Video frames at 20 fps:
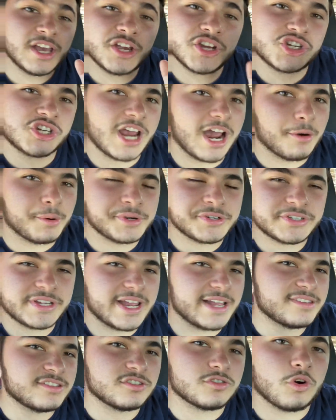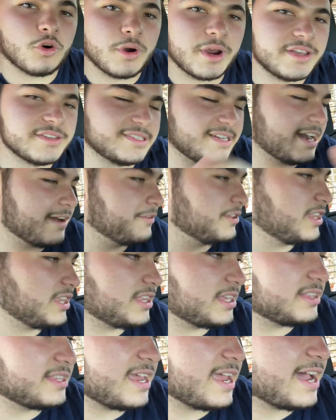shower stands, toys, and everything
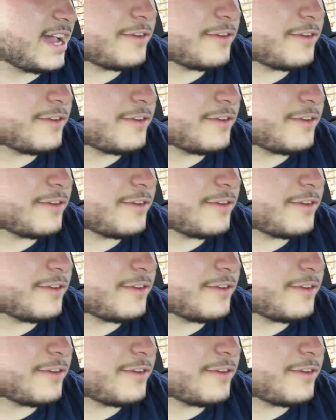that they had